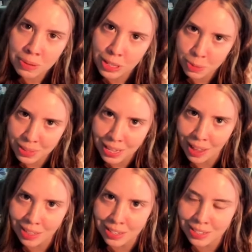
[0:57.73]
which was the
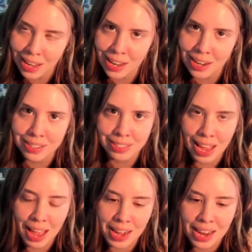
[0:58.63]
other designer,
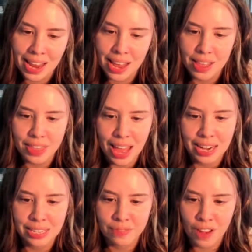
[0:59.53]
said that
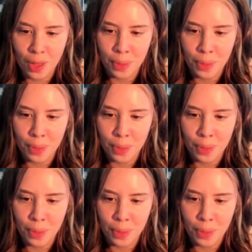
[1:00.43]
his father